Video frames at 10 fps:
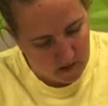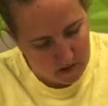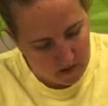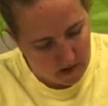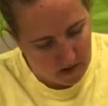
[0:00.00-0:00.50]

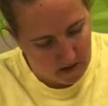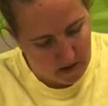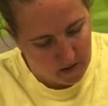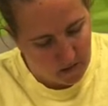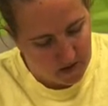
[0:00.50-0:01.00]
Okay,
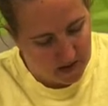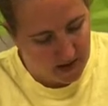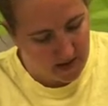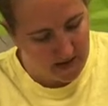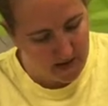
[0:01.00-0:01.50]
you want a
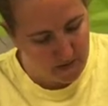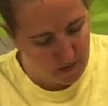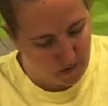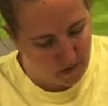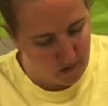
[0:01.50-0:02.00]
nice
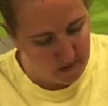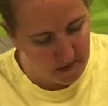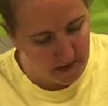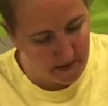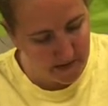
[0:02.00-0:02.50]
smooth
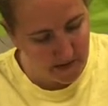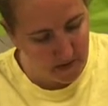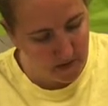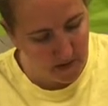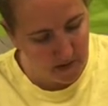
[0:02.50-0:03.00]
look so you
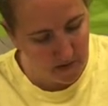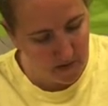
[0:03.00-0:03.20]
can go